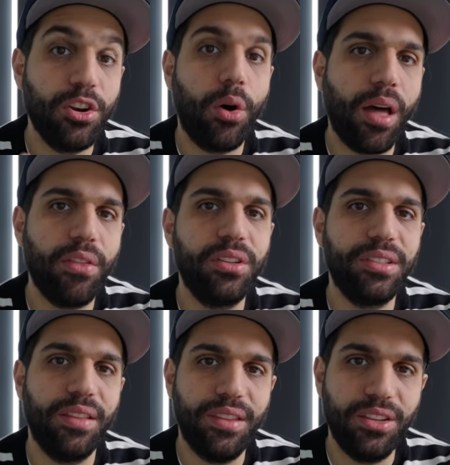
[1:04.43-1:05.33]
no other
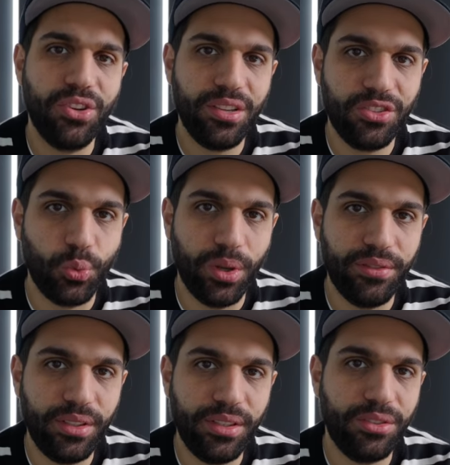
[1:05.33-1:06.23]
than DJ
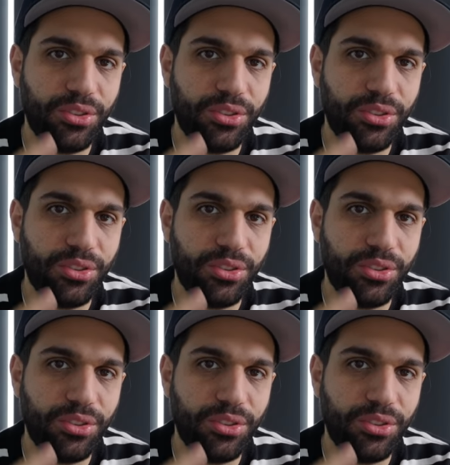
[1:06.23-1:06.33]
Swivel,